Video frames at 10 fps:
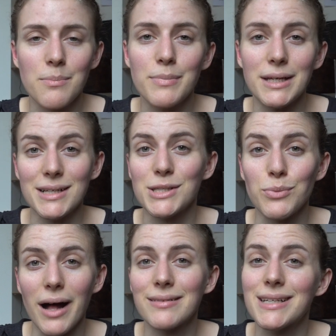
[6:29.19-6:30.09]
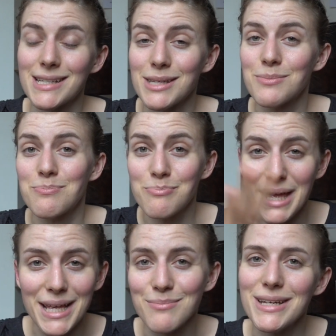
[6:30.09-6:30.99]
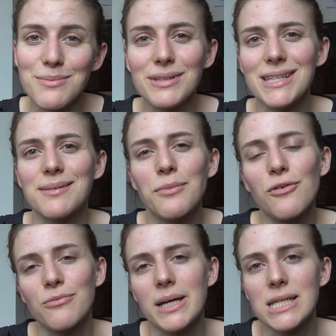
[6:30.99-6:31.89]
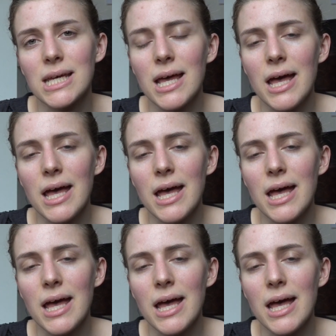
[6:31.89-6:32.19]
Because while there's a big minimalist movement,